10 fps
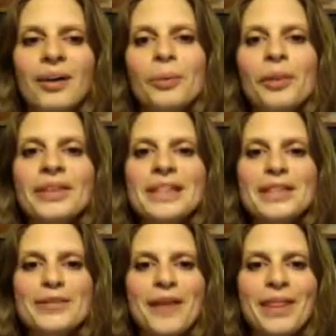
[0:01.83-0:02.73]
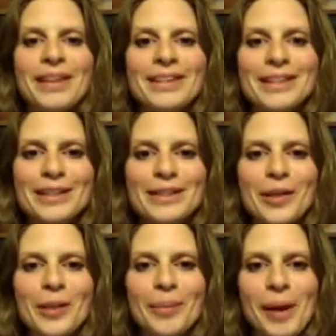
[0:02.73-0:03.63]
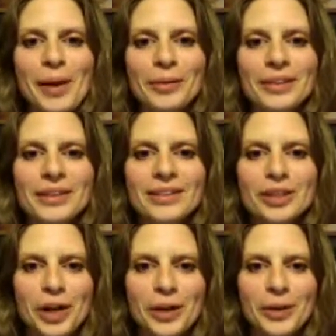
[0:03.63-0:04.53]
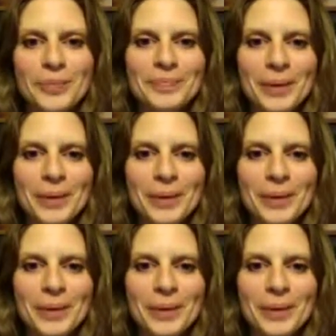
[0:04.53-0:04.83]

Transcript: Well, this is a fun lesson. It's all about Giotto,